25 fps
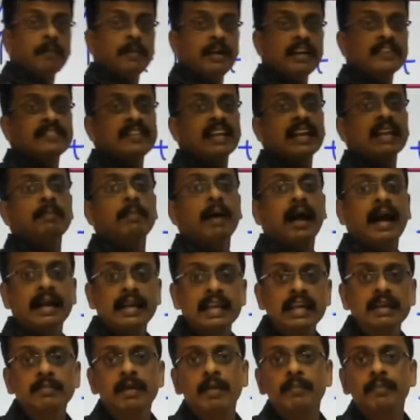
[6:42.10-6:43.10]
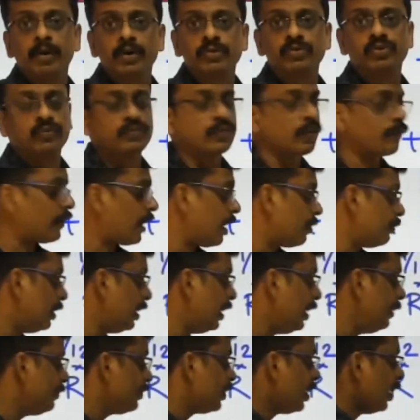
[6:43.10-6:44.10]
means the remaining members of the
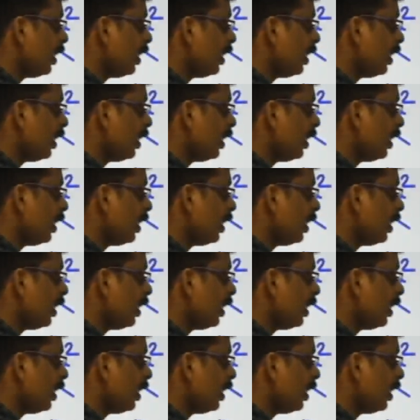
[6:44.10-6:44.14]
family.